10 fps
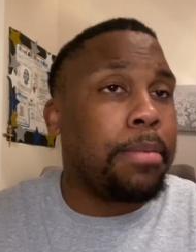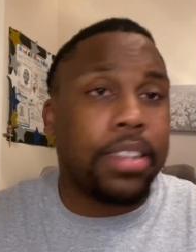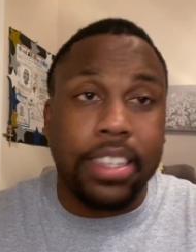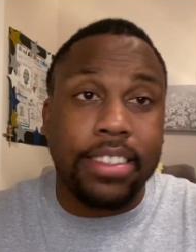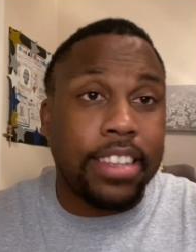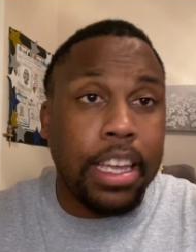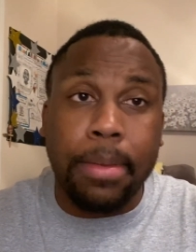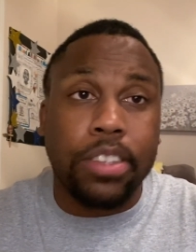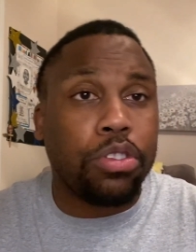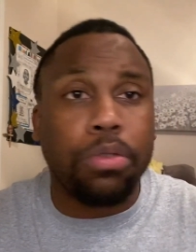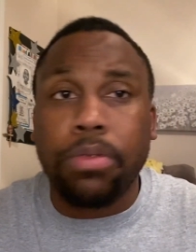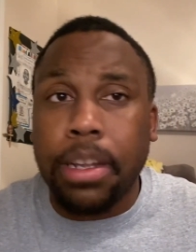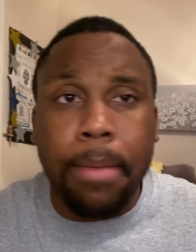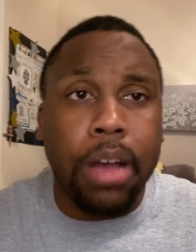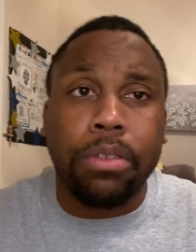But this team has tuned
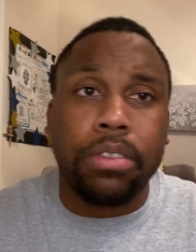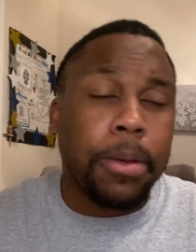him out.